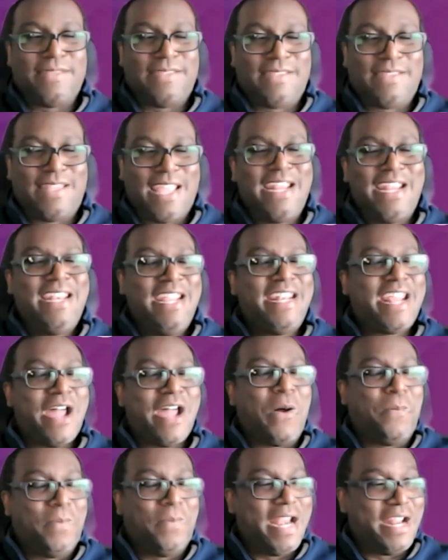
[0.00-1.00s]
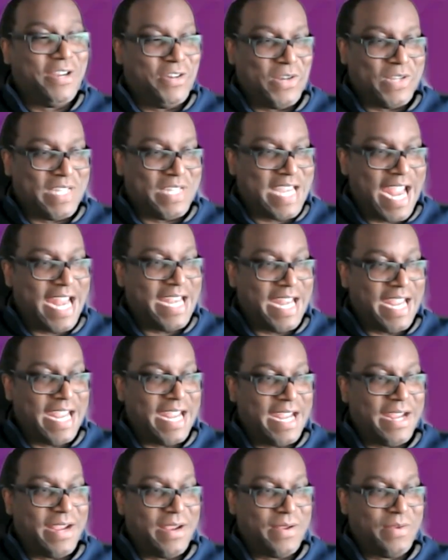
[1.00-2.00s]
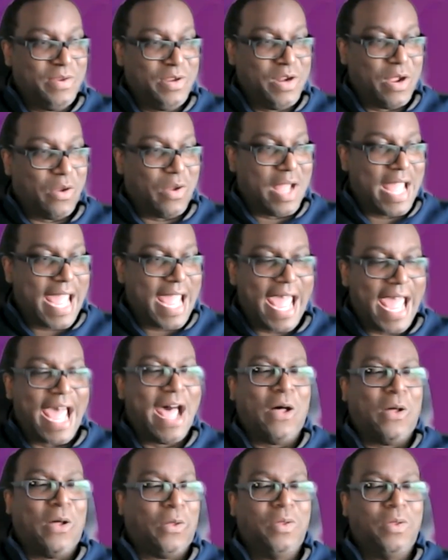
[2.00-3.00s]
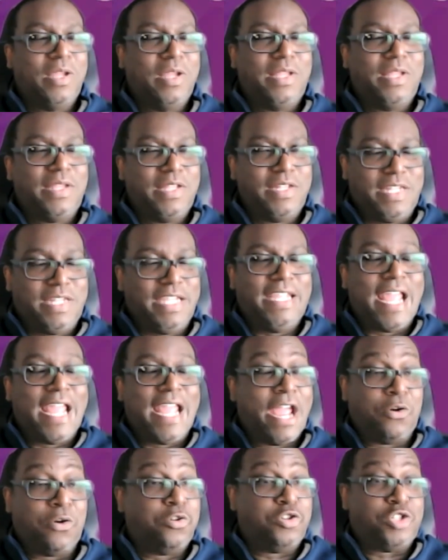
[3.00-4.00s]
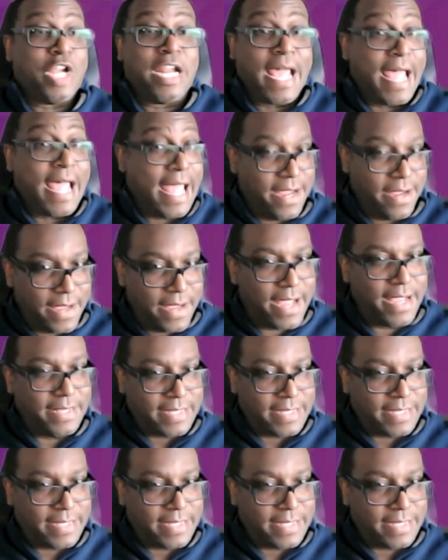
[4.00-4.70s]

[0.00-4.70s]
they need help in understanding, you know, how DEI or JEDI,